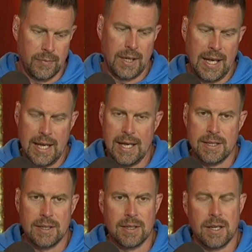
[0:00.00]

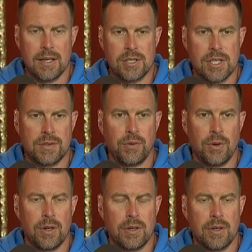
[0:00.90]
And uh, just
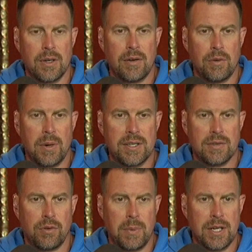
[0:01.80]
for everybody's
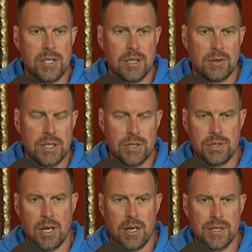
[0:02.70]
information, because you
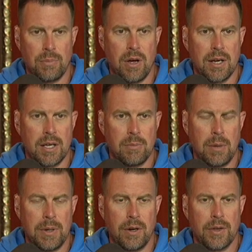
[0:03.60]
saw his mock come up
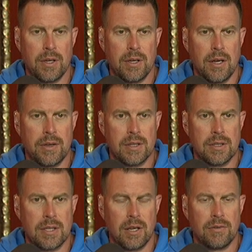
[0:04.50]
here on the on the
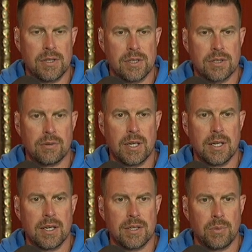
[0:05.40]
television
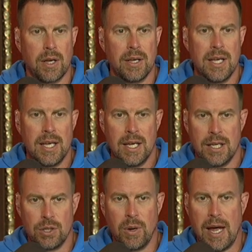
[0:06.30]
screen as well,
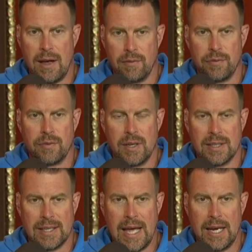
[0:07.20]
you have
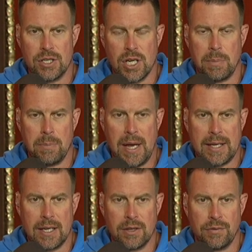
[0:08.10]
Atlanta jumping back
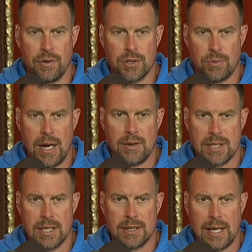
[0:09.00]
into the first round to
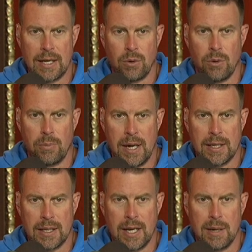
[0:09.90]
get that quarterback in Kenny